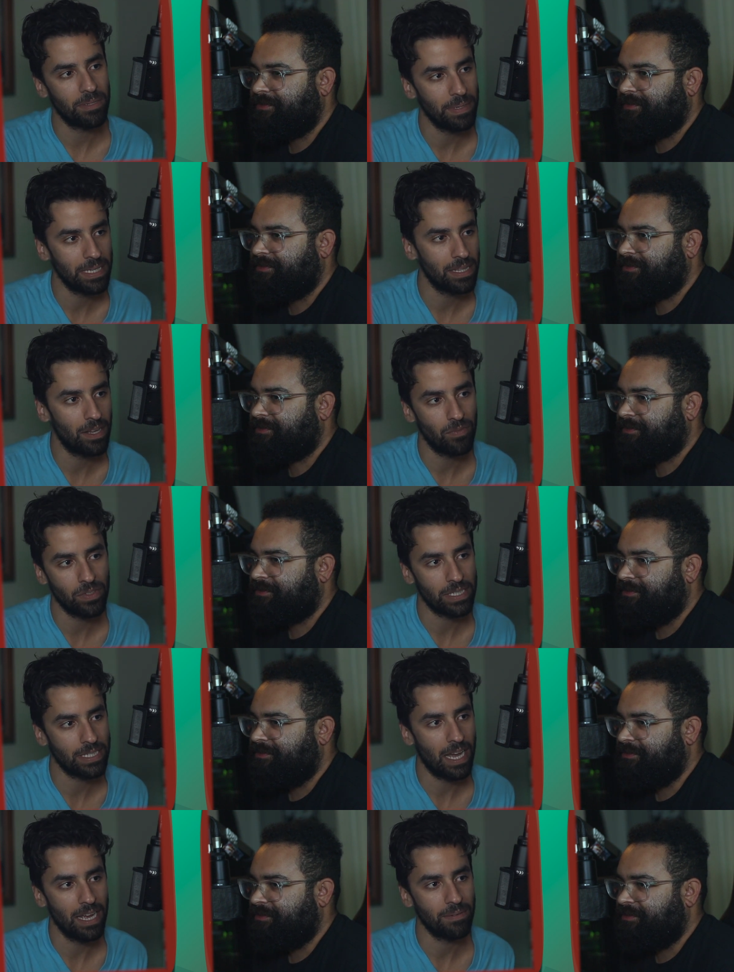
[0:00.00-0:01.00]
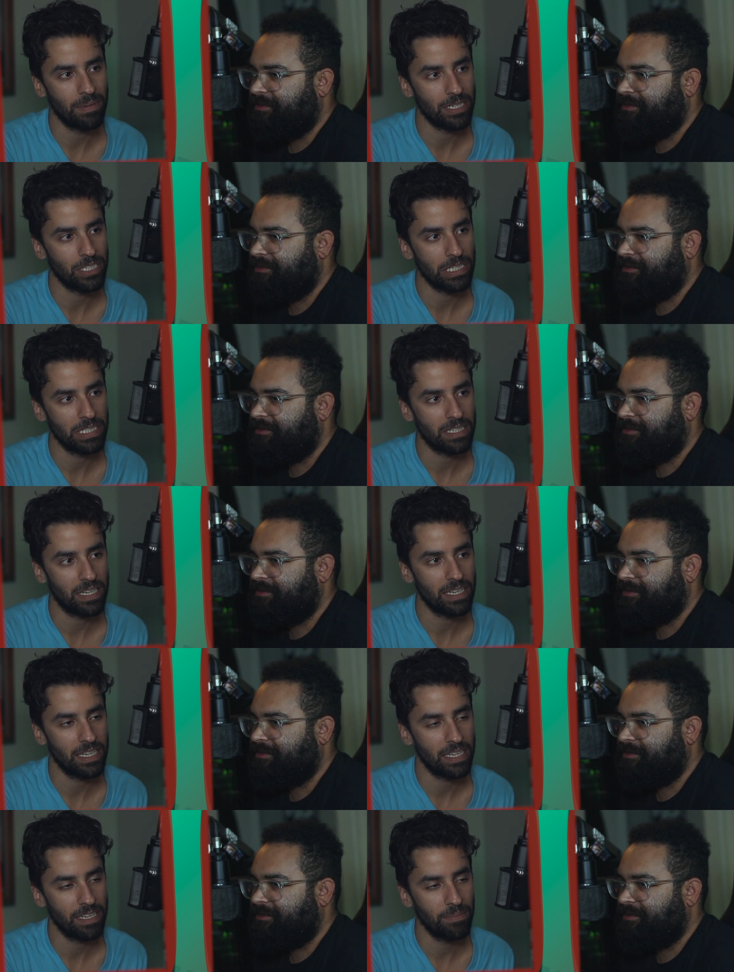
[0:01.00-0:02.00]
Speaker 1: to be in love with the time and she's
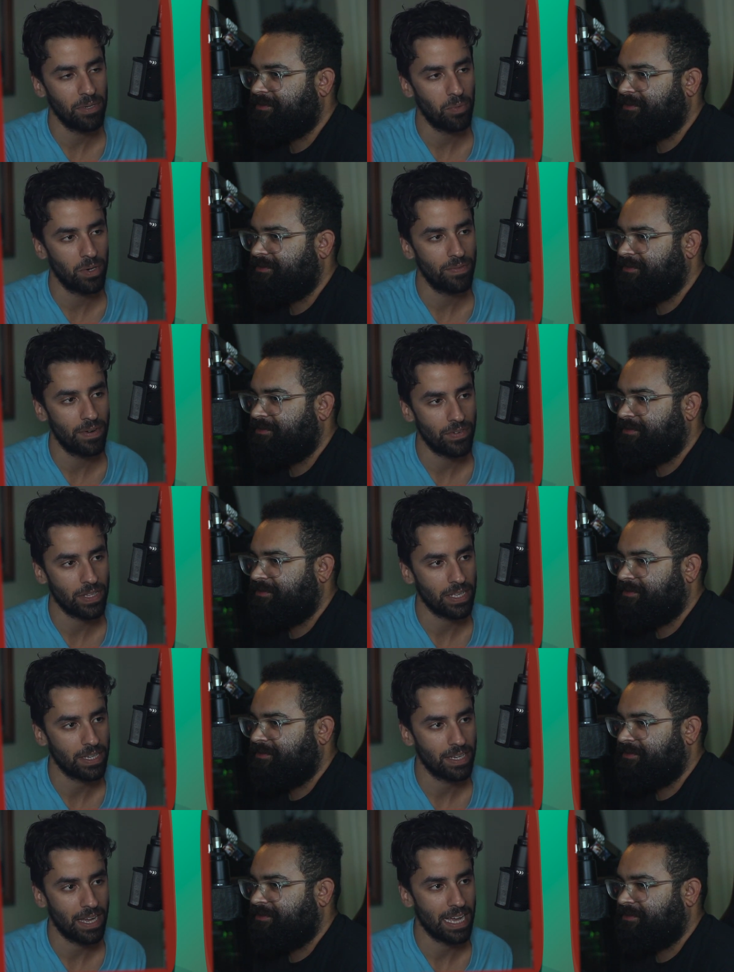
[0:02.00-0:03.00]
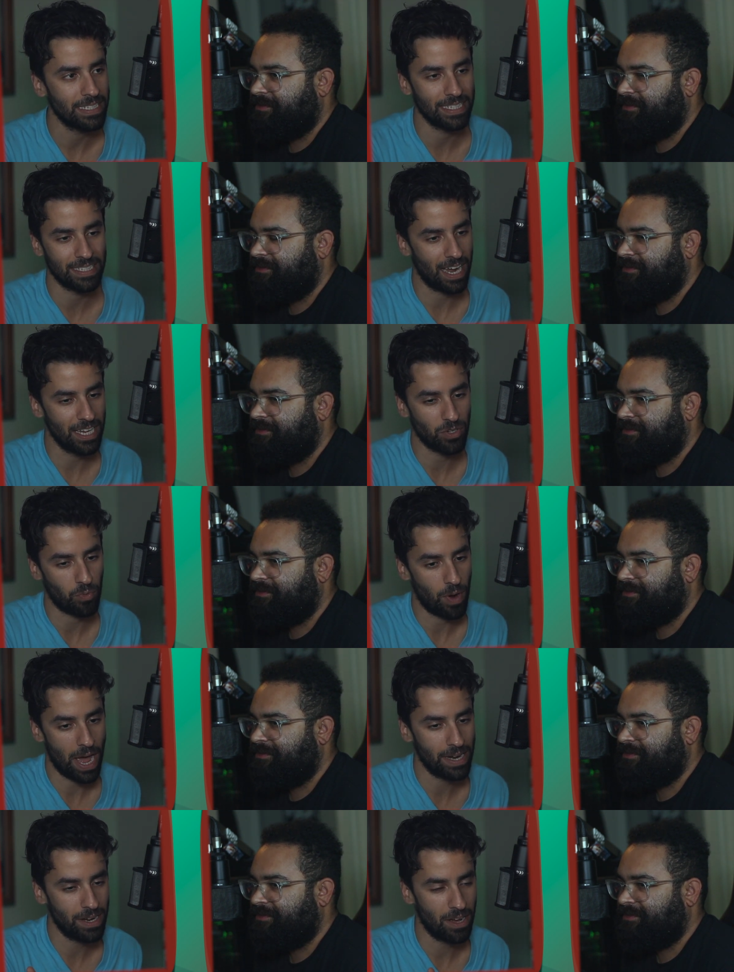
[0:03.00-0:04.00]
like give me one of everything as this guy's
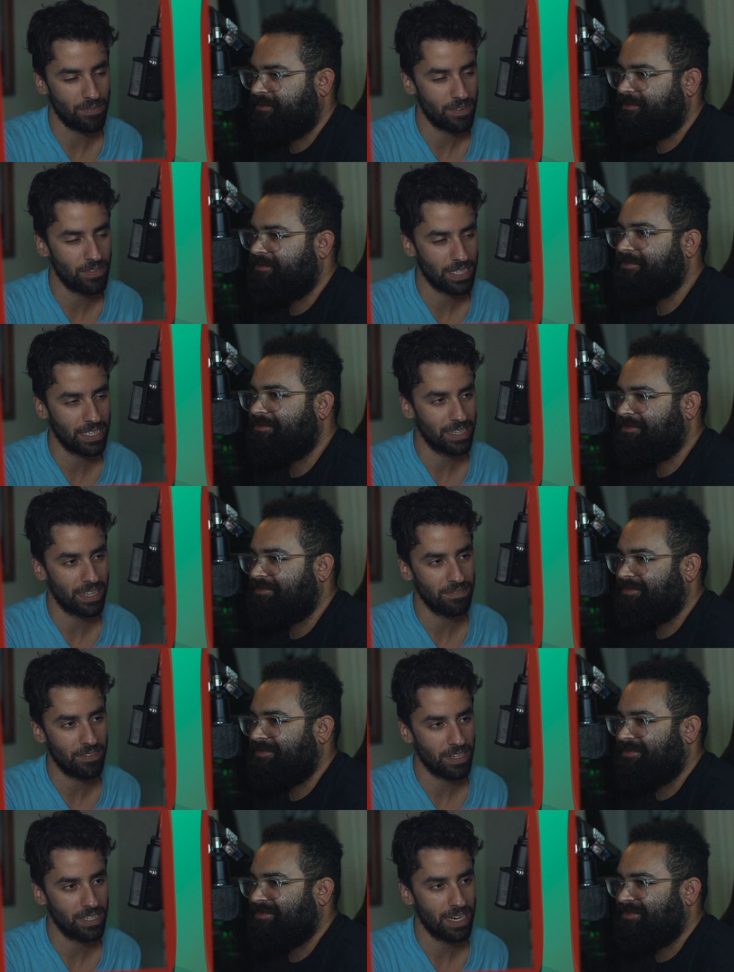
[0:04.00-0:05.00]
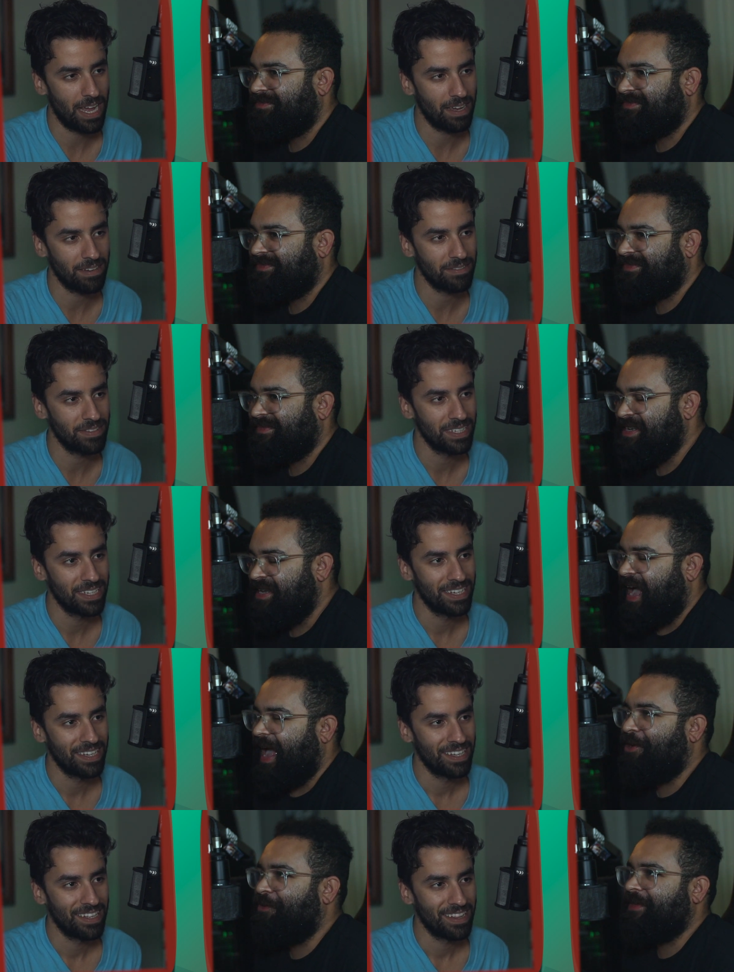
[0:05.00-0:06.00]
ratting off everything that they fucking have
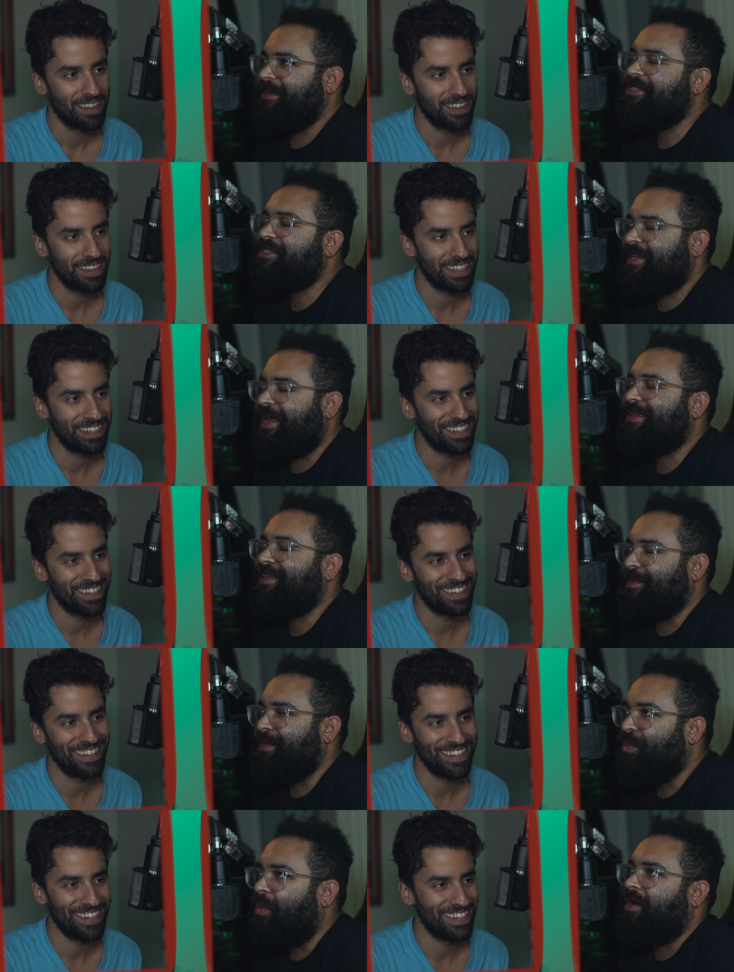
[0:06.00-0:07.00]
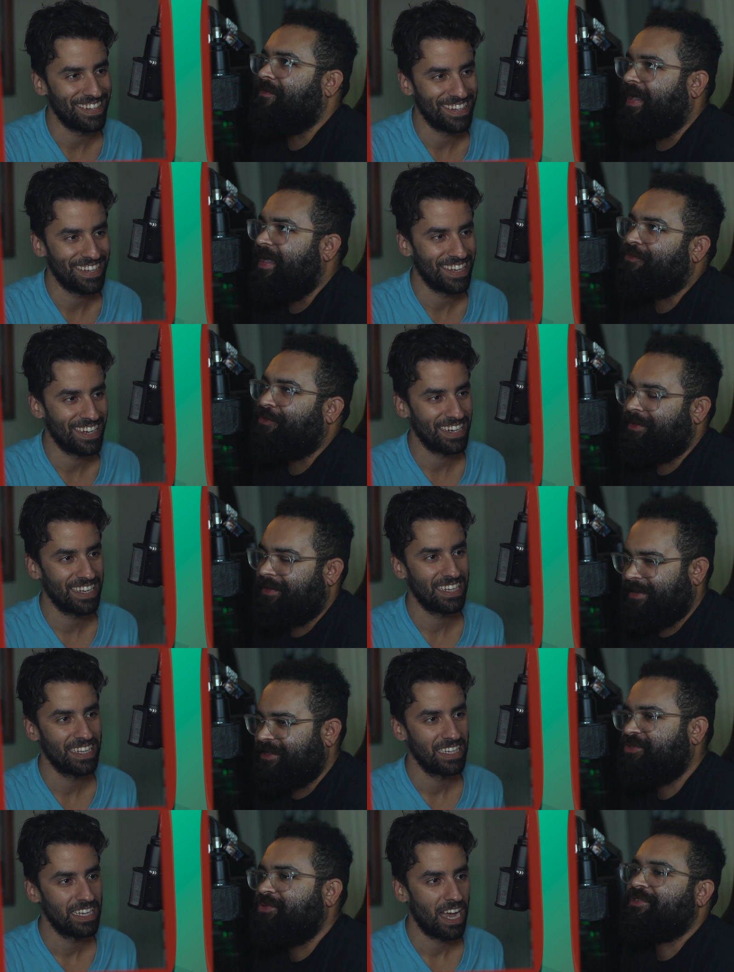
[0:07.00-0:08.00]
Speaker 2: i don't think she said give me one of
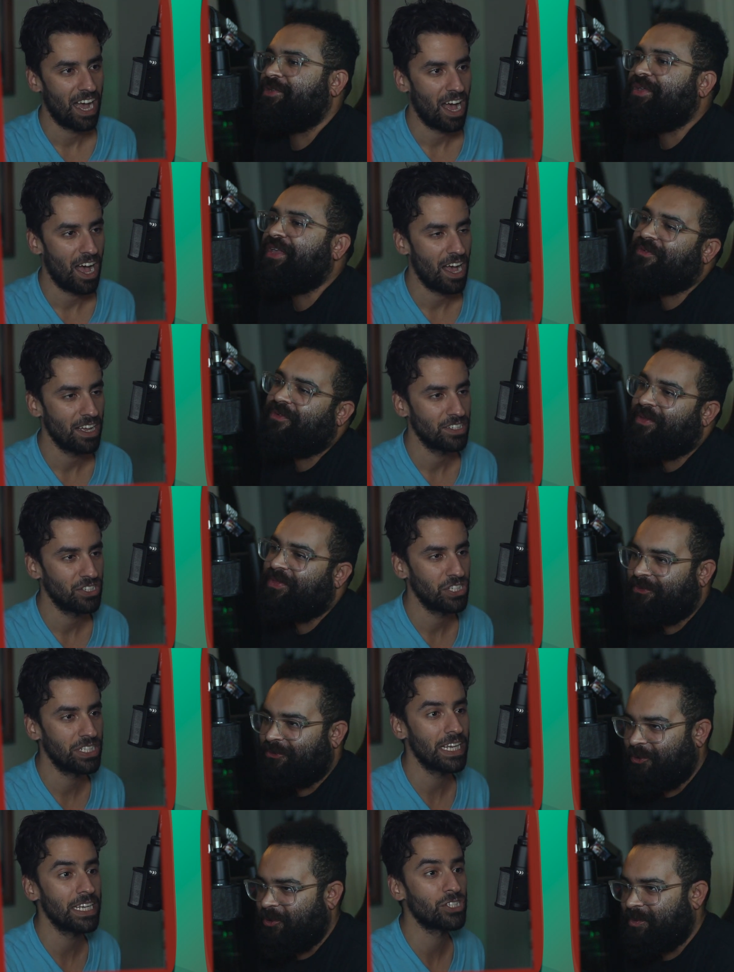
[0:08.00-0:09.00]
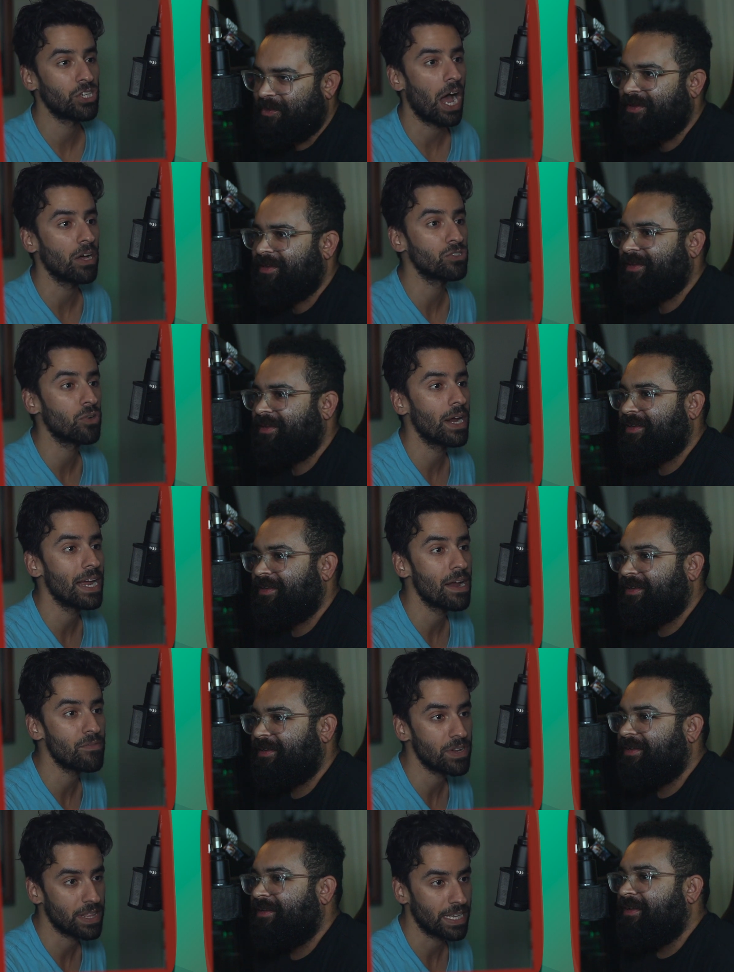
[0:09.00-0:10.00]
everything she was looking around the she room said, i'll
Speaker 1: try
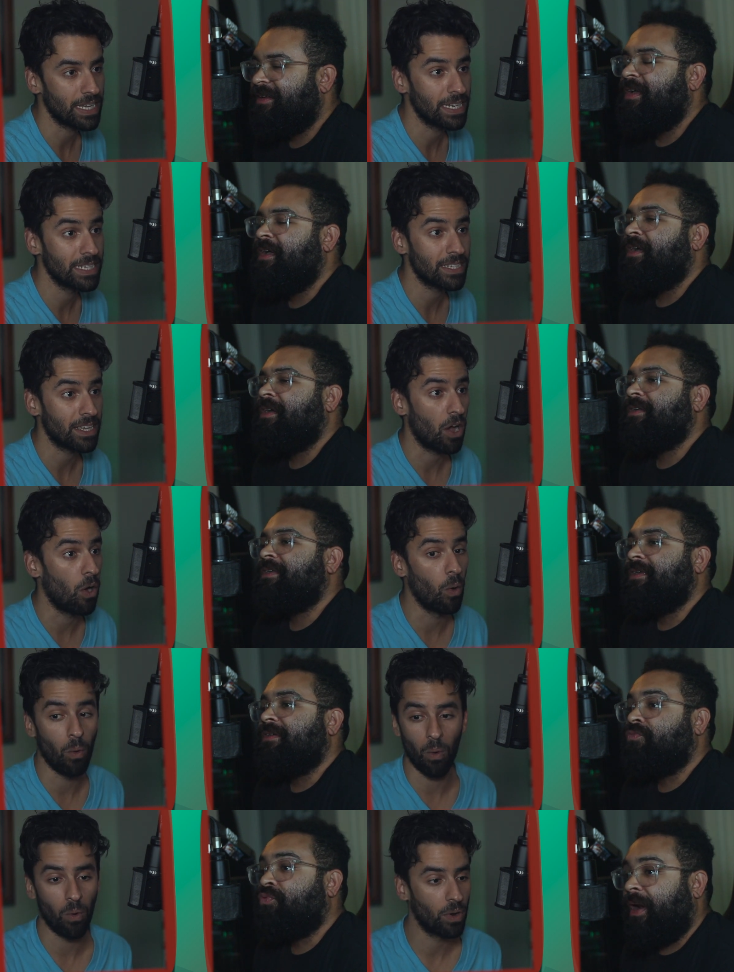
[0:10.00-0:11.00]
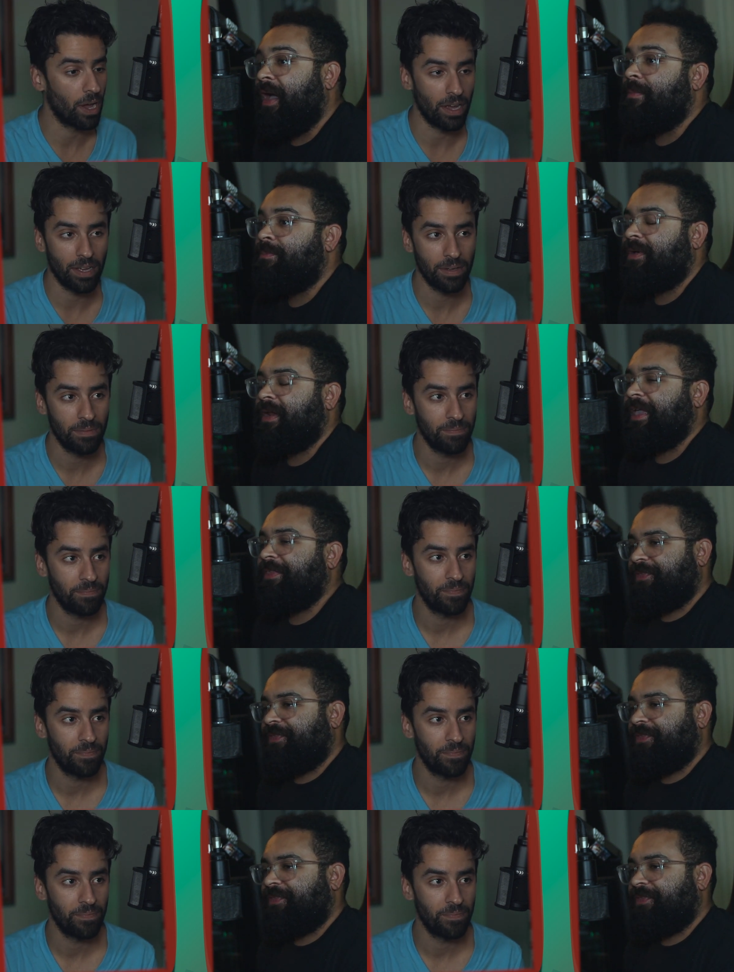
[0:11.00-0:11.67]
everything and he's like oh okay. right
Speaker 2: but i